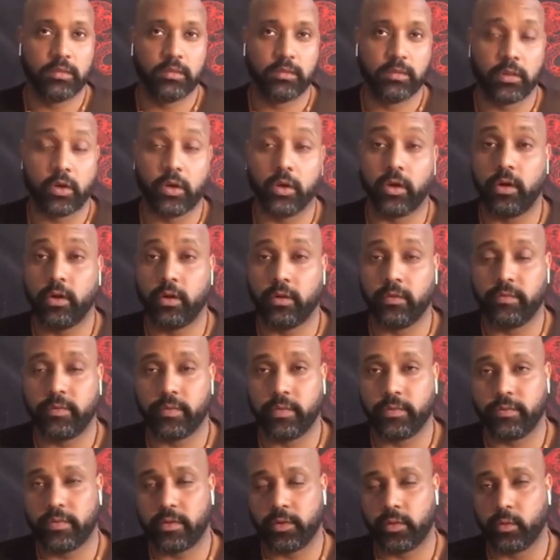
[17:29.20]
her
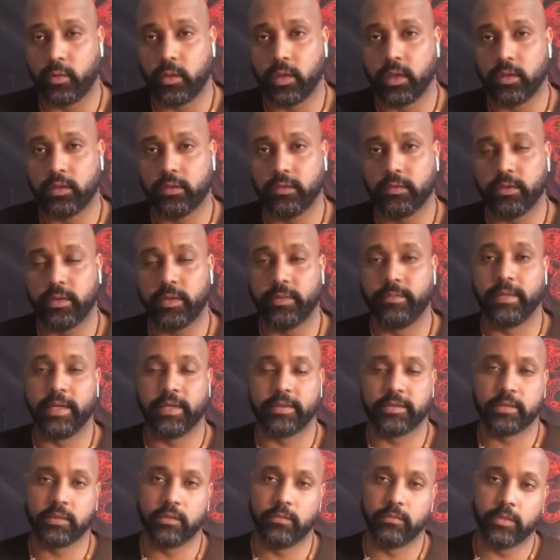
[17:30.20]
very, very well, him
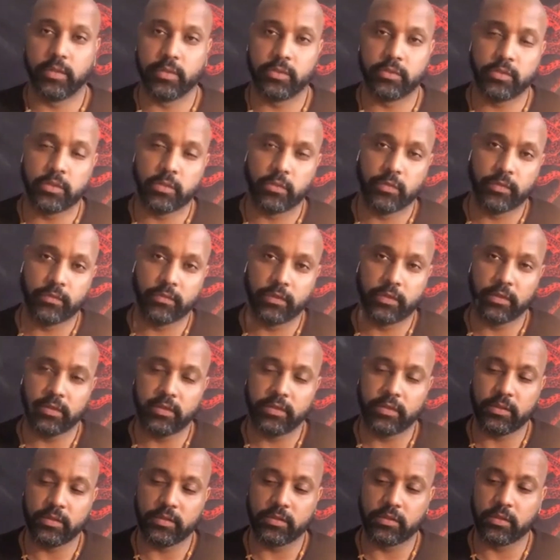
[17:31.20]
not so much. However,
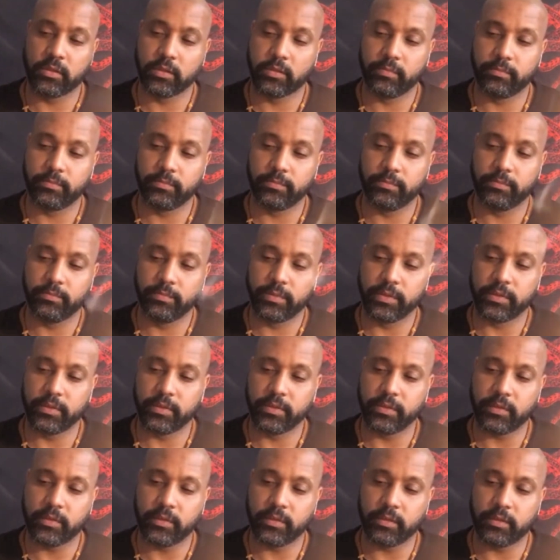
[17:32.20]
he's going to
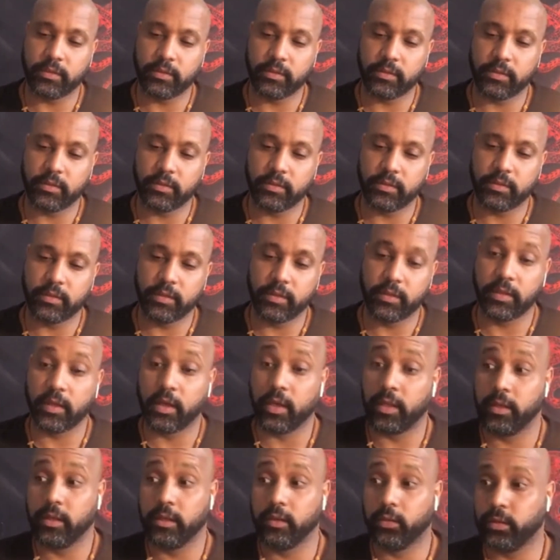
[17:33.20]
be an
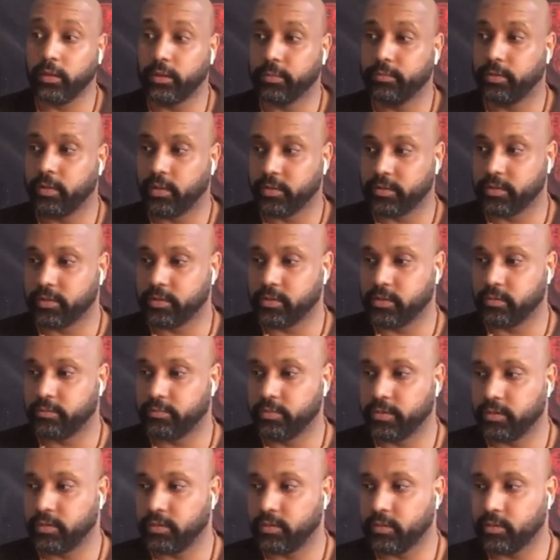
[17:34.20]
unknowing
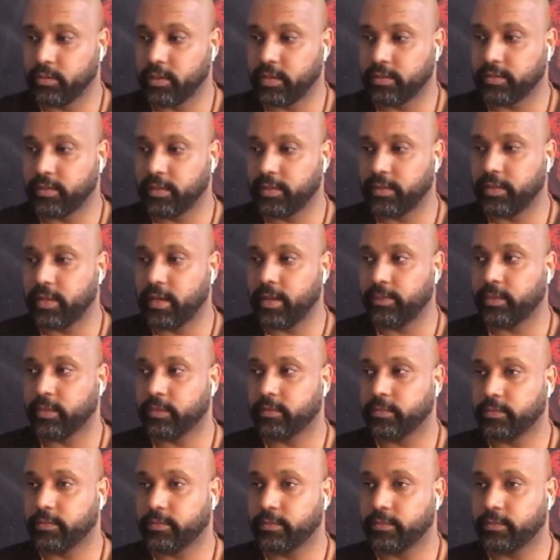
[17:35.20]
participant in that dynamic.